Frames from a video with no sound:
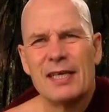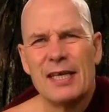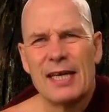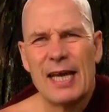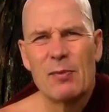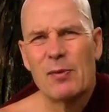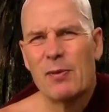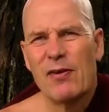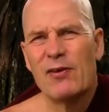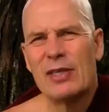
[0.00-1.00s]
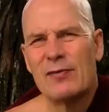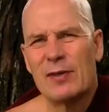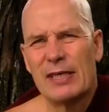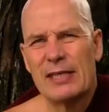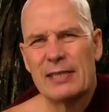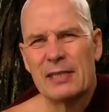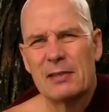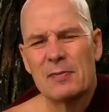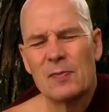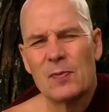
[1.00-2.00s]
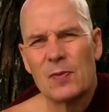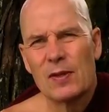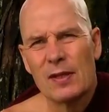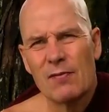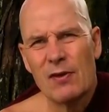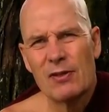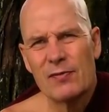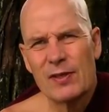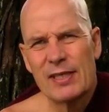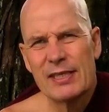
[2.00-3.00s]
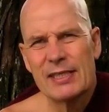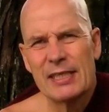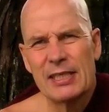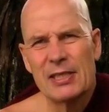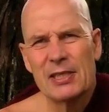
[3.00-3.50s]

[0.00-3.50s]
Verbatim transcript: it can be very difficult indeed.